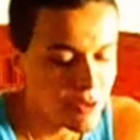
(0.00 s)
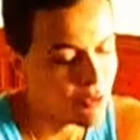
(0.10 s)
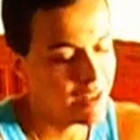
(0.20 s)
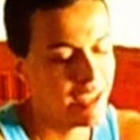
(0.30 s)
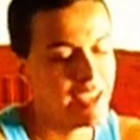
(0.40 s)
You
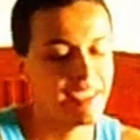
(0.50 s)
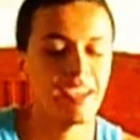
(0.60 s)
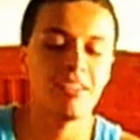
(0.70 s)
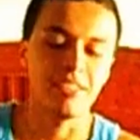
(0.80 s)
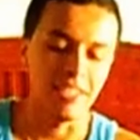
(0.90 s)
want to
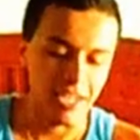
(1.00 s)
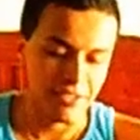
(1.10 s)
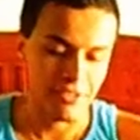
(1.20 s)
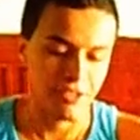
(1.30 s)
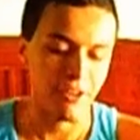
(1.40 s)
hang out and
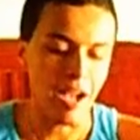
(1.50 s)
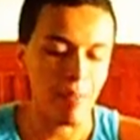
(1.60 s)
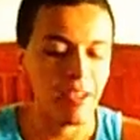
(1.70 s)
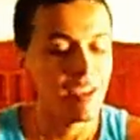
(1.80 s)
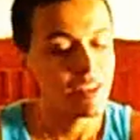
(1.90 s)
other
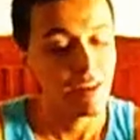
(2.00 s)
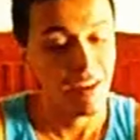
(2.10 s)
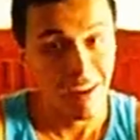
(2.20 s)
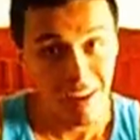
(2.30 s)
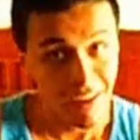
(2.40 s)
crap.
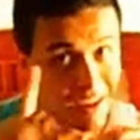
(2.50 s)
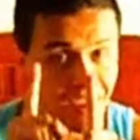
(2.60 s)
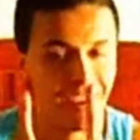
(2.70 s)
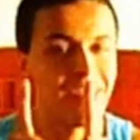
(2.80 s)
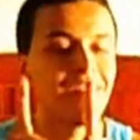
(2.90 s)

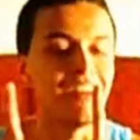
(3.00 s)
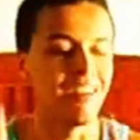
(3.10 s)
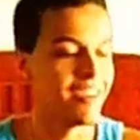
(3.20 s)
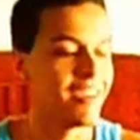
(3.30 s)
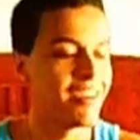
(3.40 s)

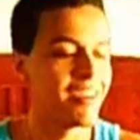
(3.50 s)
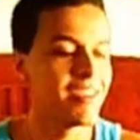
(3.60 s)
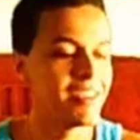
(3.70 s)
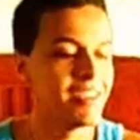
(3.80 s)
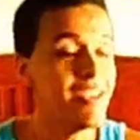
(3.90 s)
Uh-huh.
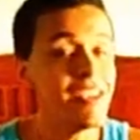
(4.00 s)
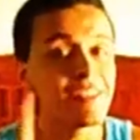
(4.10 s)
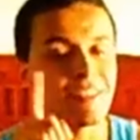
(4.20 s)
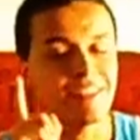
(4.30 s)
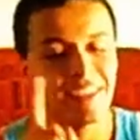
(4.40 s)

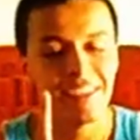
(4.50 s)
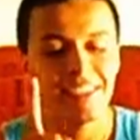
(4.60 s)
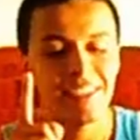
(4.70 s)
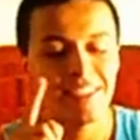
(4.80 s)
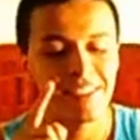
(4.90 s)
So the thing
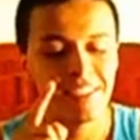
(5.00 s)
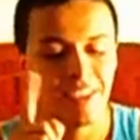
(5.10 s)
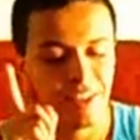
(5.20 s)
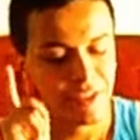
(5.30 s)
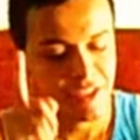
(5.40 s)
is,
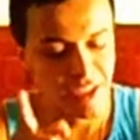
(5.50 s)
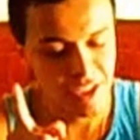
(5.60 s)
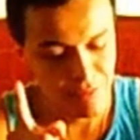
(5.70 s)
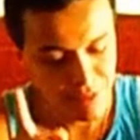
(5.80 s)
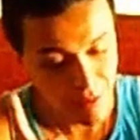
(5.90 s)
don't
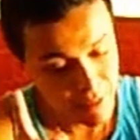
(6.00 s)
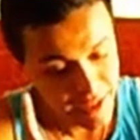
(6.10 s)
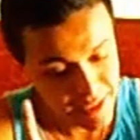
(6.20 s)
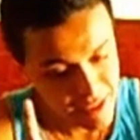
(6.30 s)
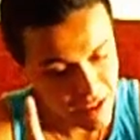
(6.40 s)
judge a book
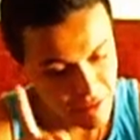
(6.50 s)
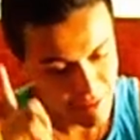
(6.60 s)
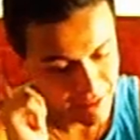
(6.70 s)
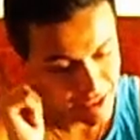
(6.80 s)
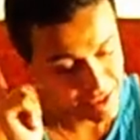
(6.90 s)
by its
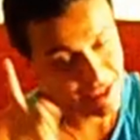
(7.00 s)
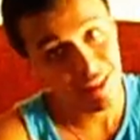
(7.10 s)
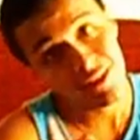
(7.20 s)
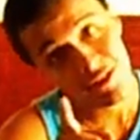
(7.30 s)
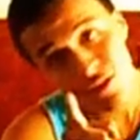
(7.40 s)
cover because you
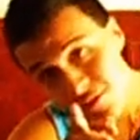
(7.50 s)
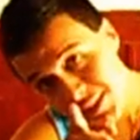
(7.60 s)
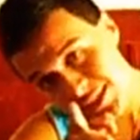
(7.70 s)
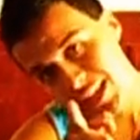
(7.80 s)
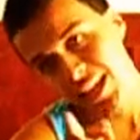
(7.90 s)
don't know if
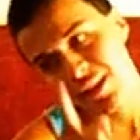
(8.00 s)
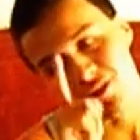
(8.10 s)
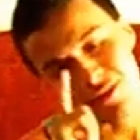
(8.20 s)
he's gay